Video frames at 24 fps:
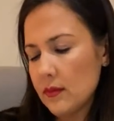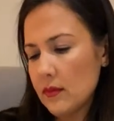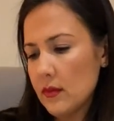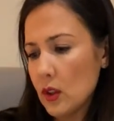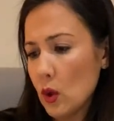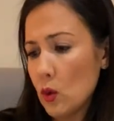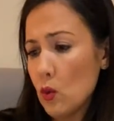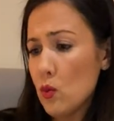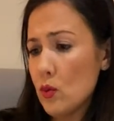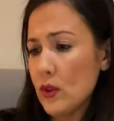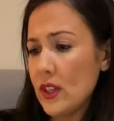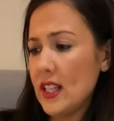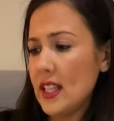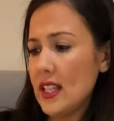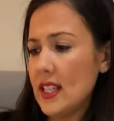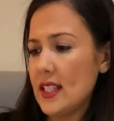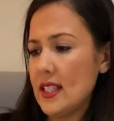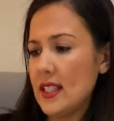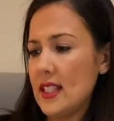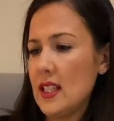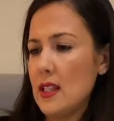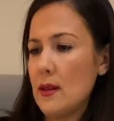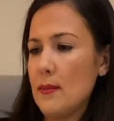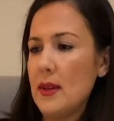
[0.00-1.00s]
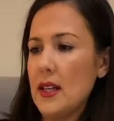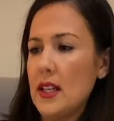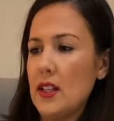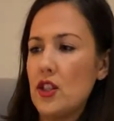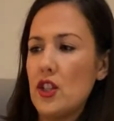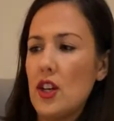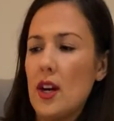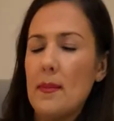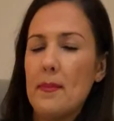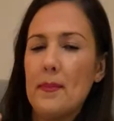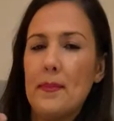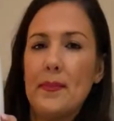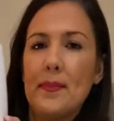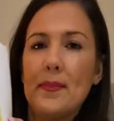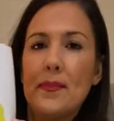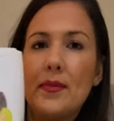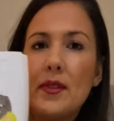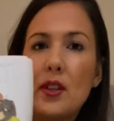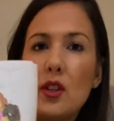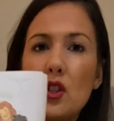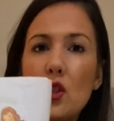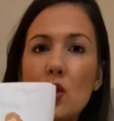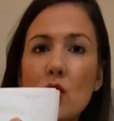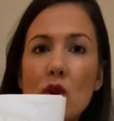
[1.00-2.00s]
Oh, you need to see the picture.
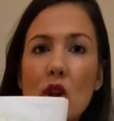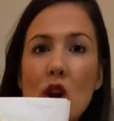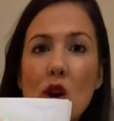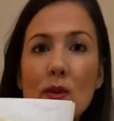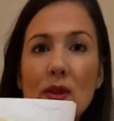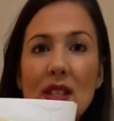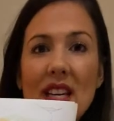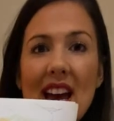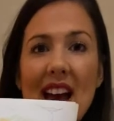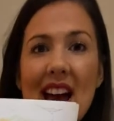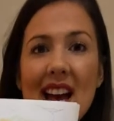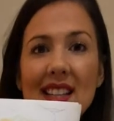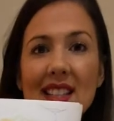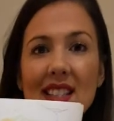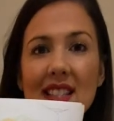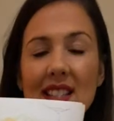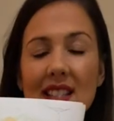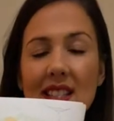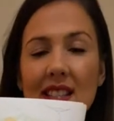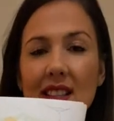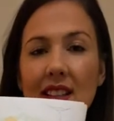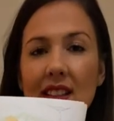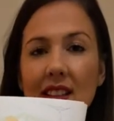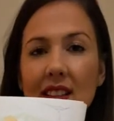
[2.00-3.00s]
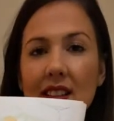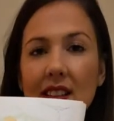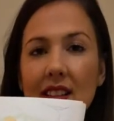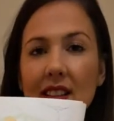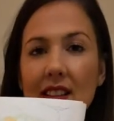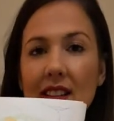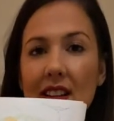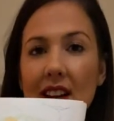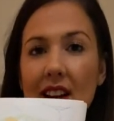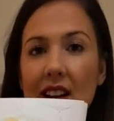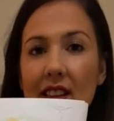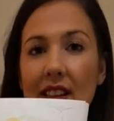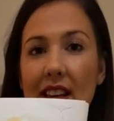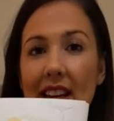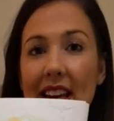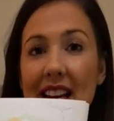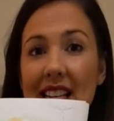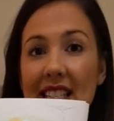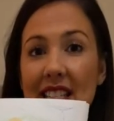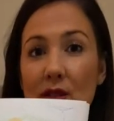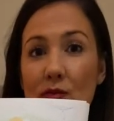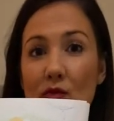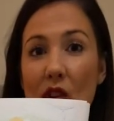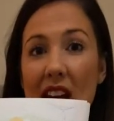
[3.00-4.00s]
Look at all those cats. And they're
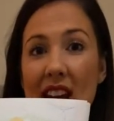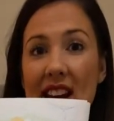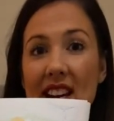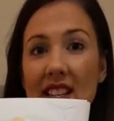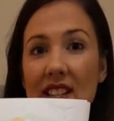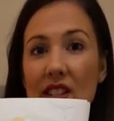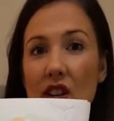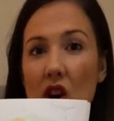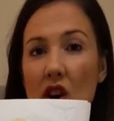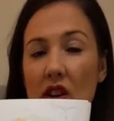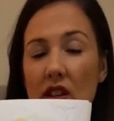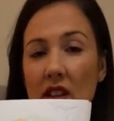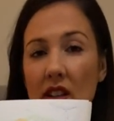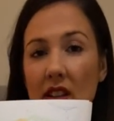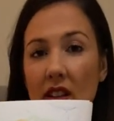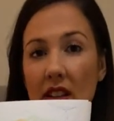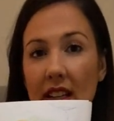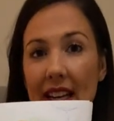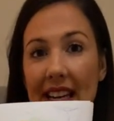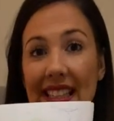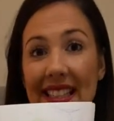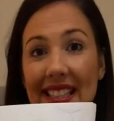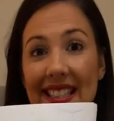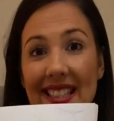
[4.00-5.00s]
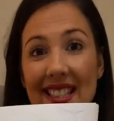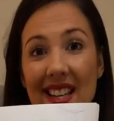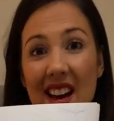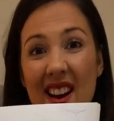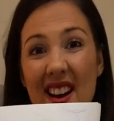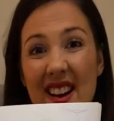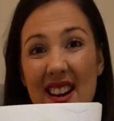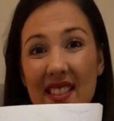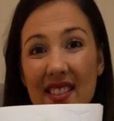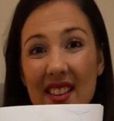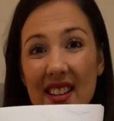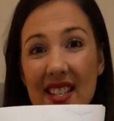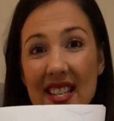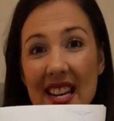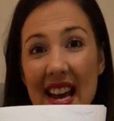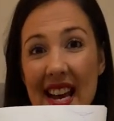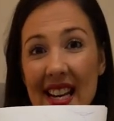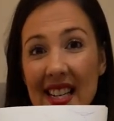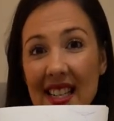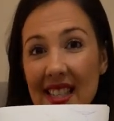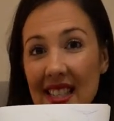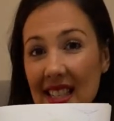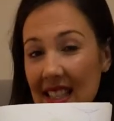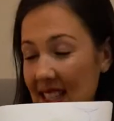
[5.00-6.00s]
getting rained on inside the
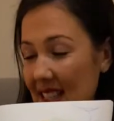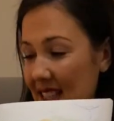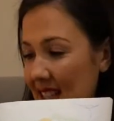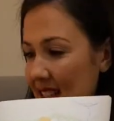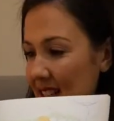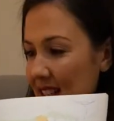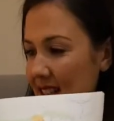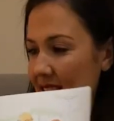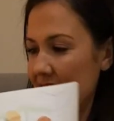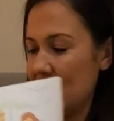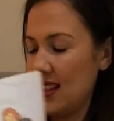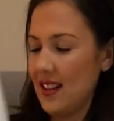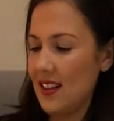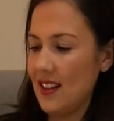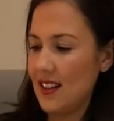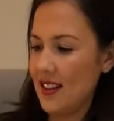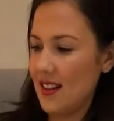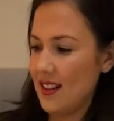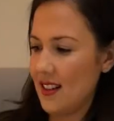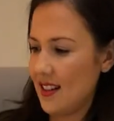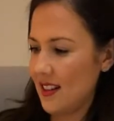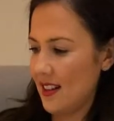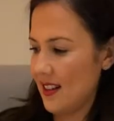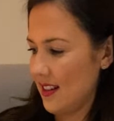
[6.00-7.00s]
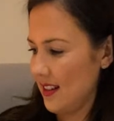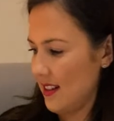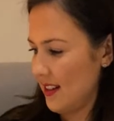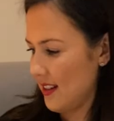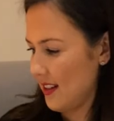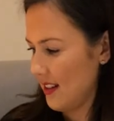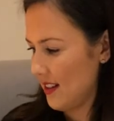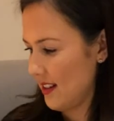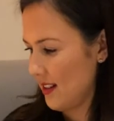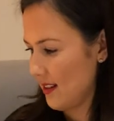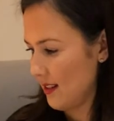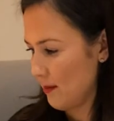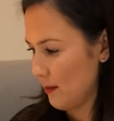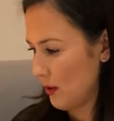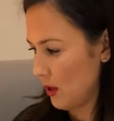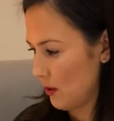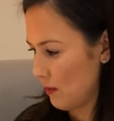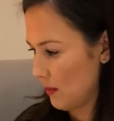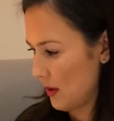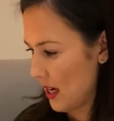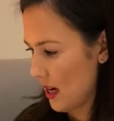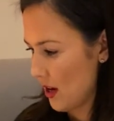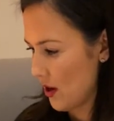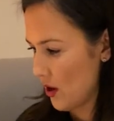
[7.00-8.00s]
tent. Must
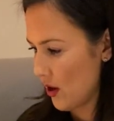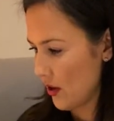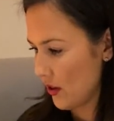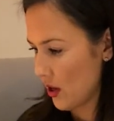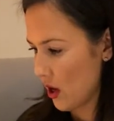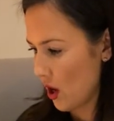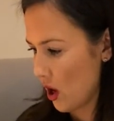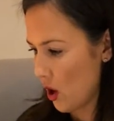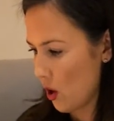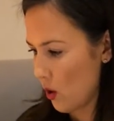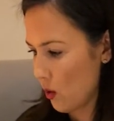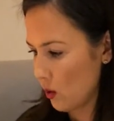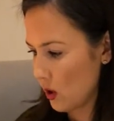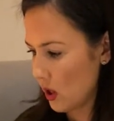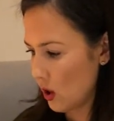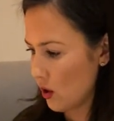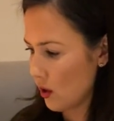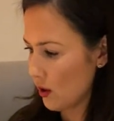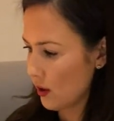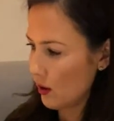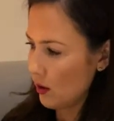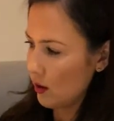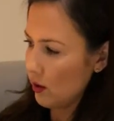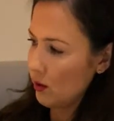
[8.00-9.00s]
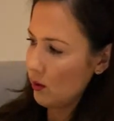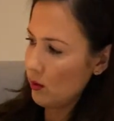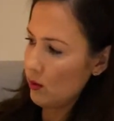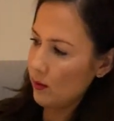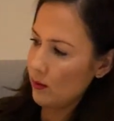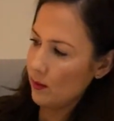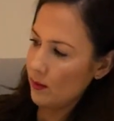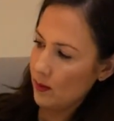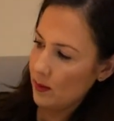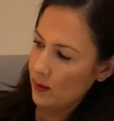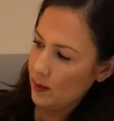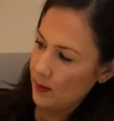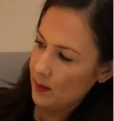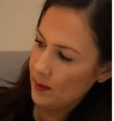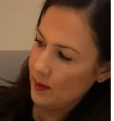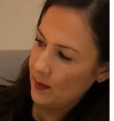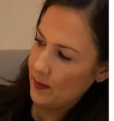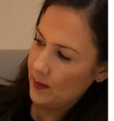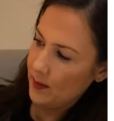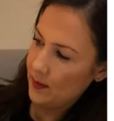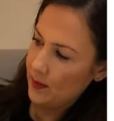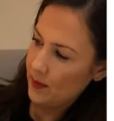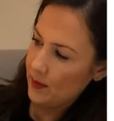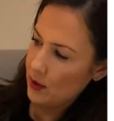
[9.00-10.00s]
be another hole. Look. Oh,
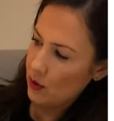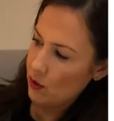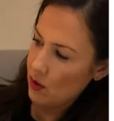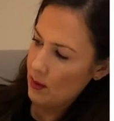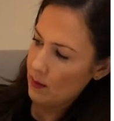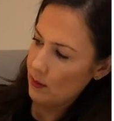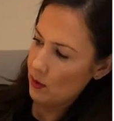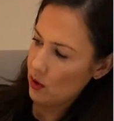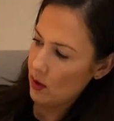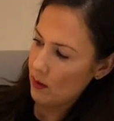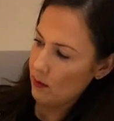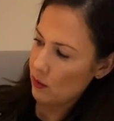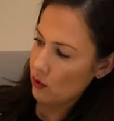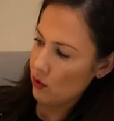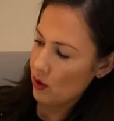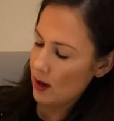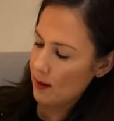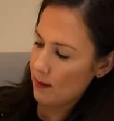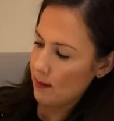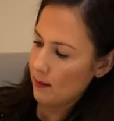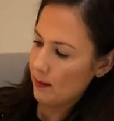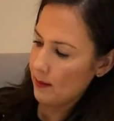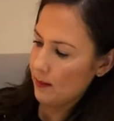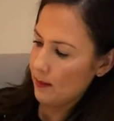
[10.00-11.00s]
drip, drip, drip.